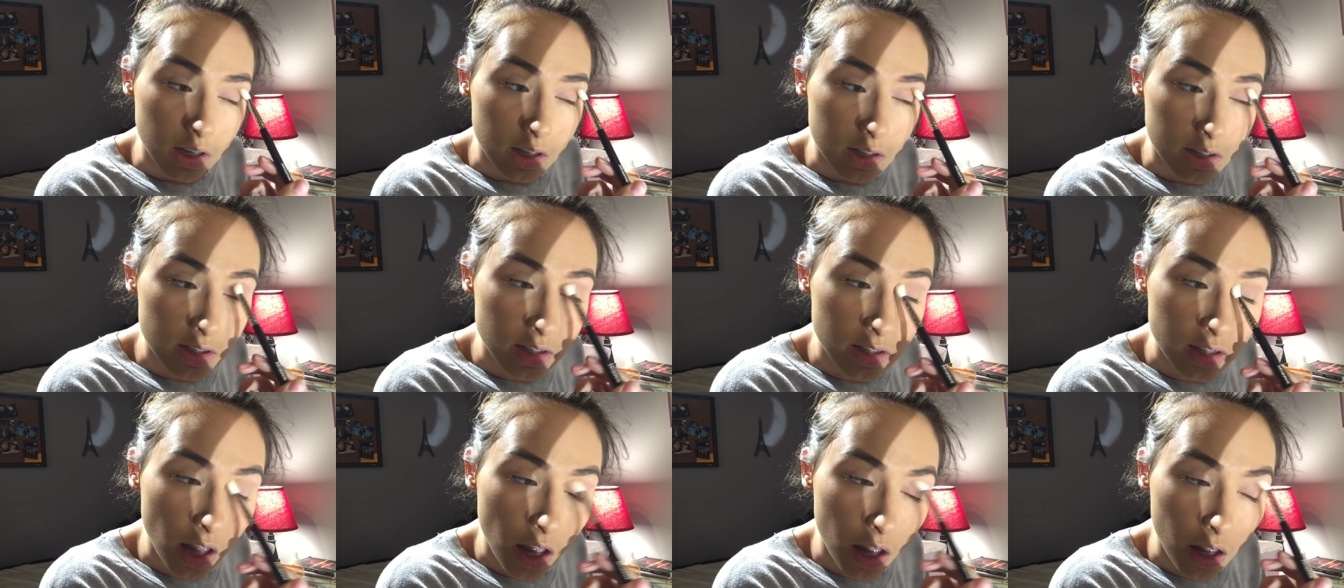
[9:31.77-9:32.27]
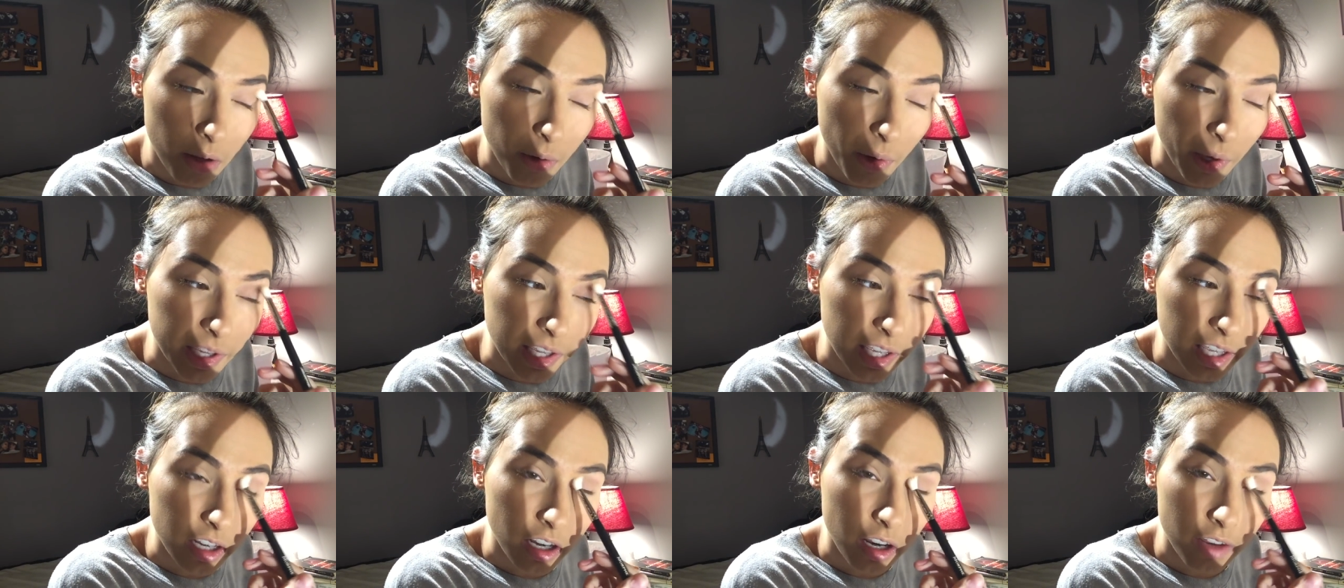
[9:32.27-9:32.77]
So
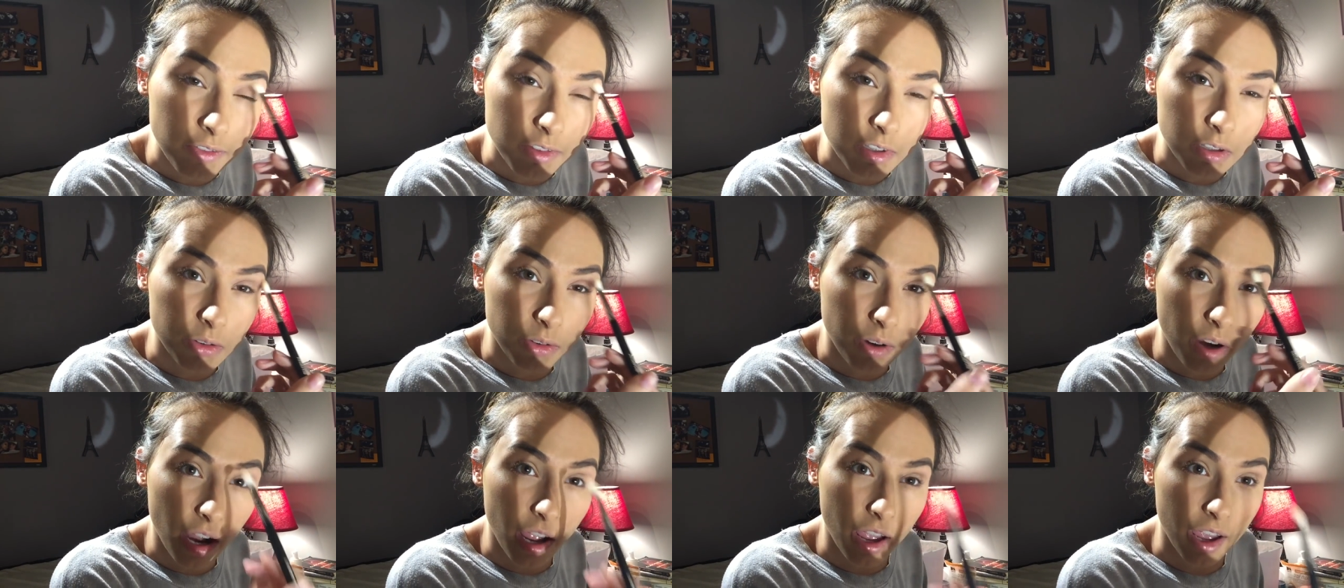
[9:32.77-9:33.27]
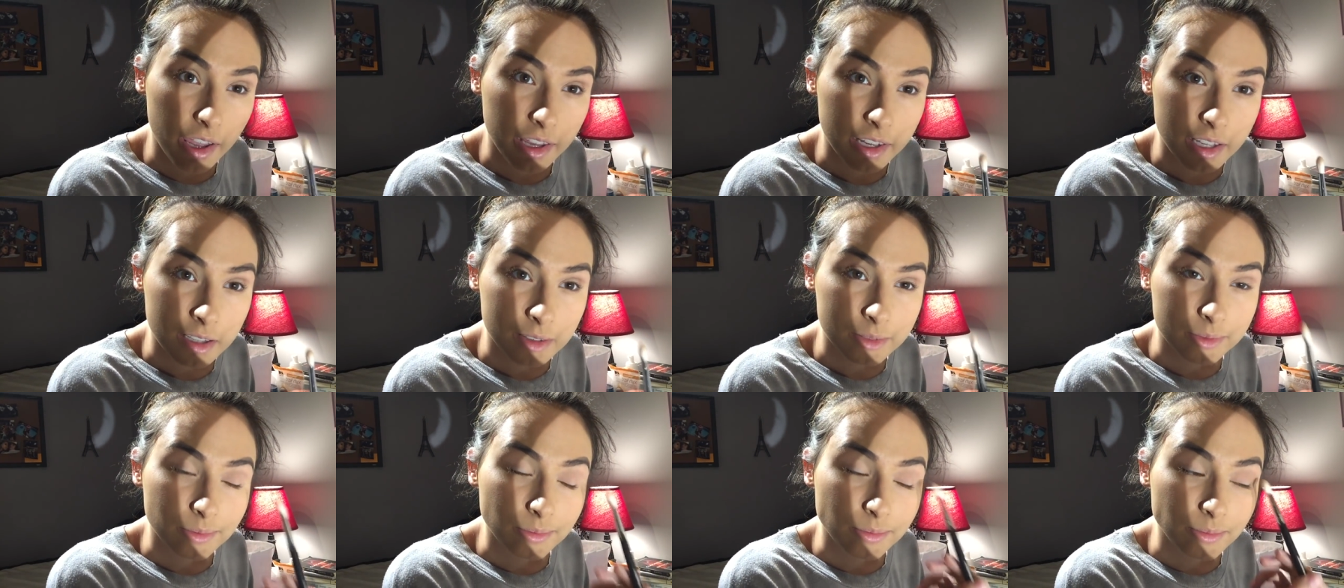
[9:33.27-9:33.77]
I get off the ride,
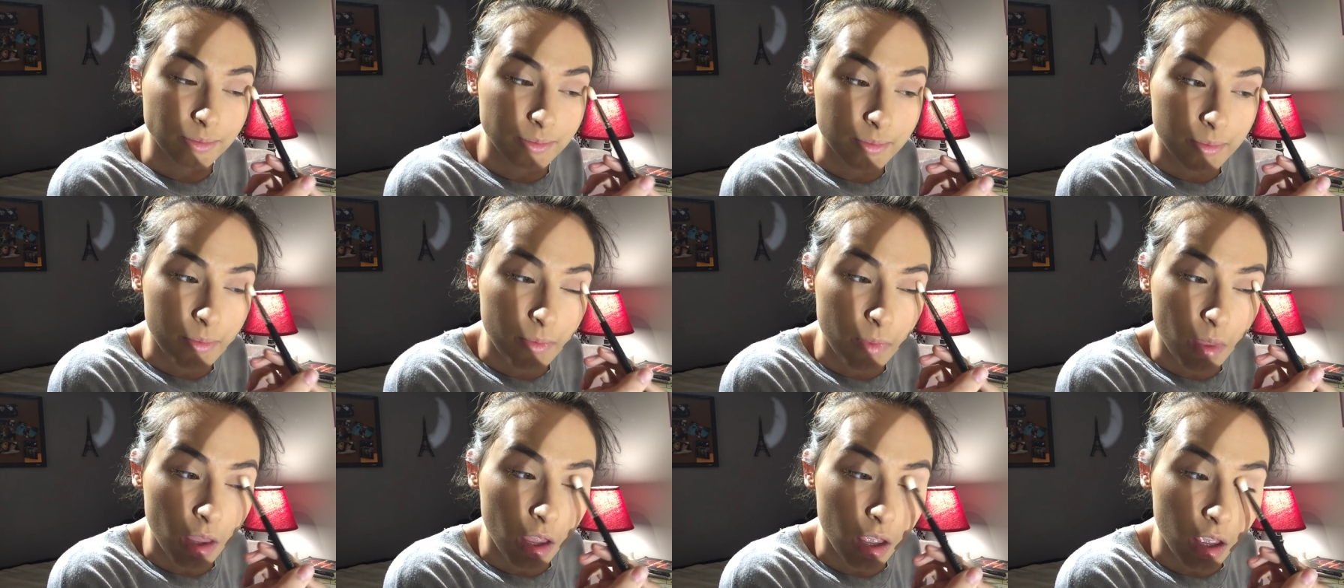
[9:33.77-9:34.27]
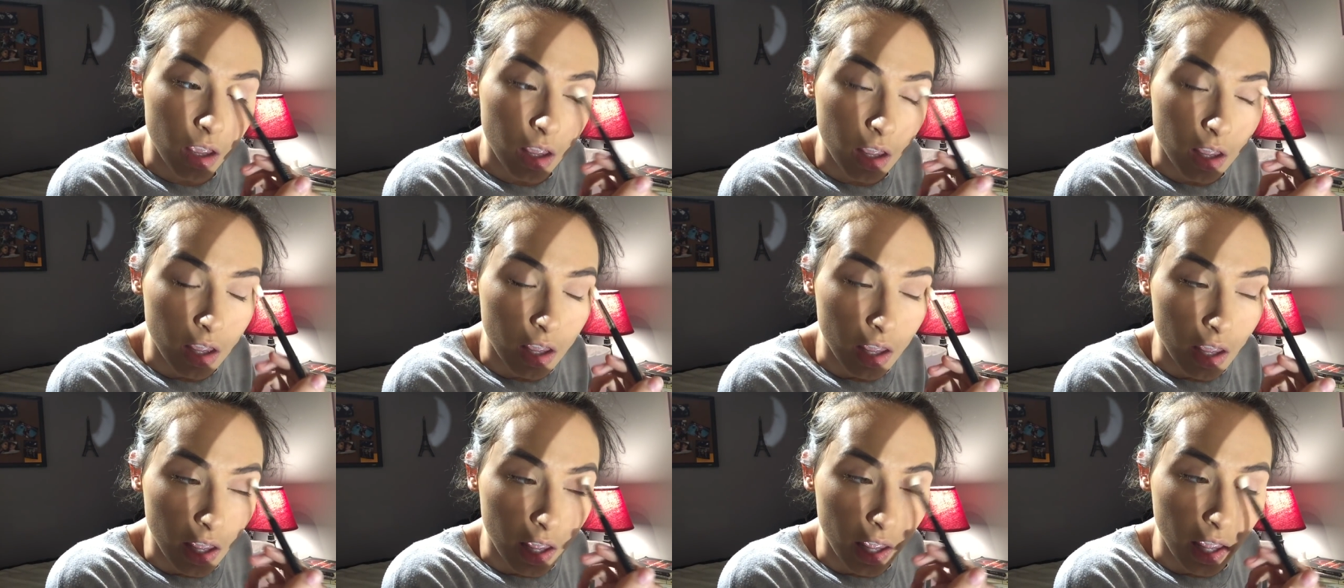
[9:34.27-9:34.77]

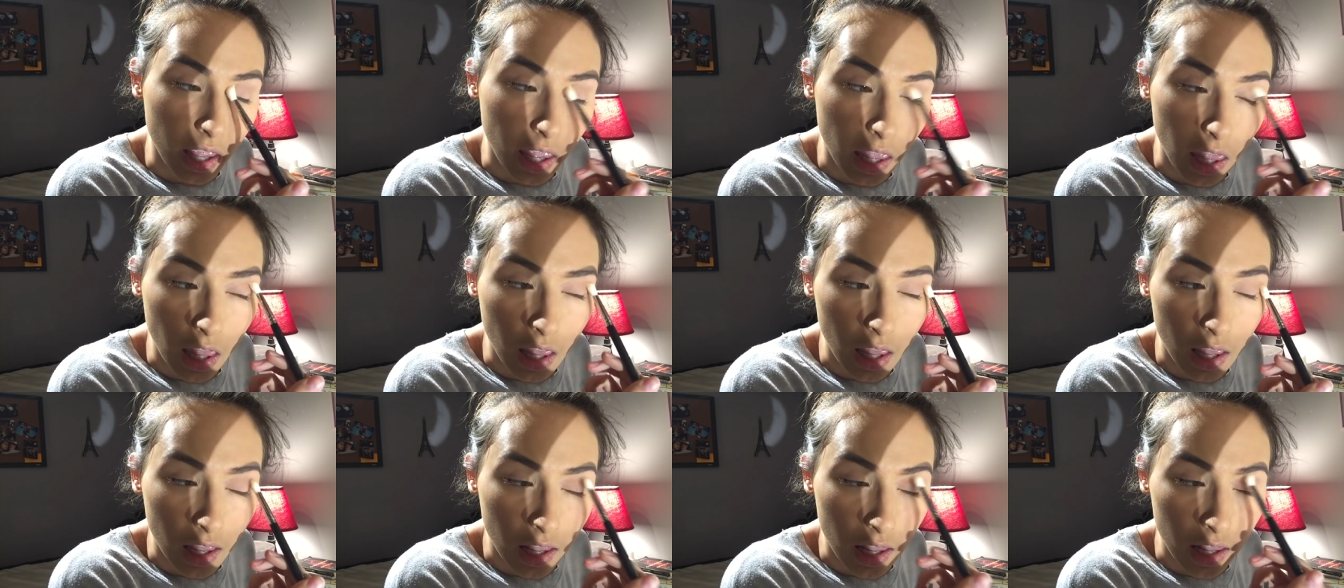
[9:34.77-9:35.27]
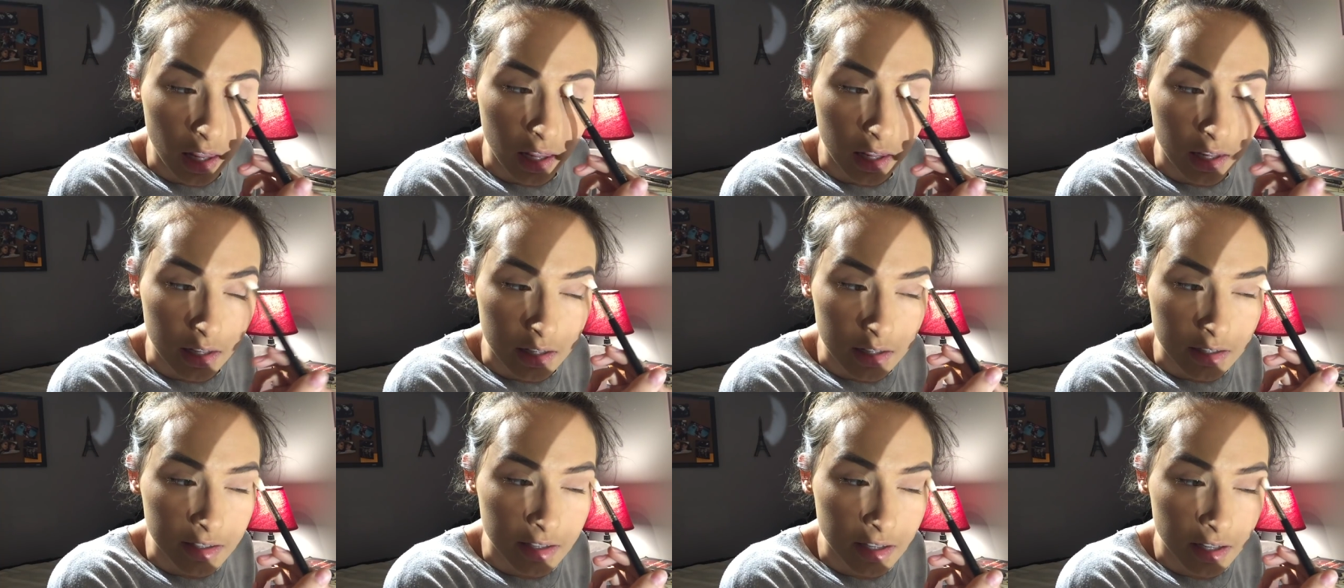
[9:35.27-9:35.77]

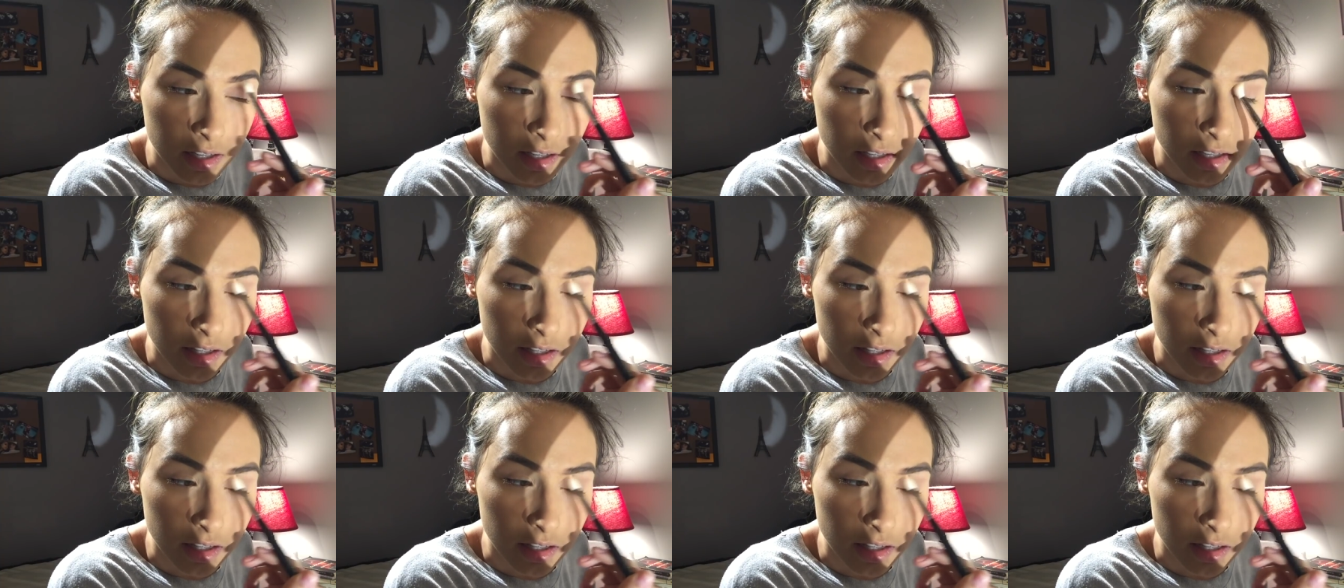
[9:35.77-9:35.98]
and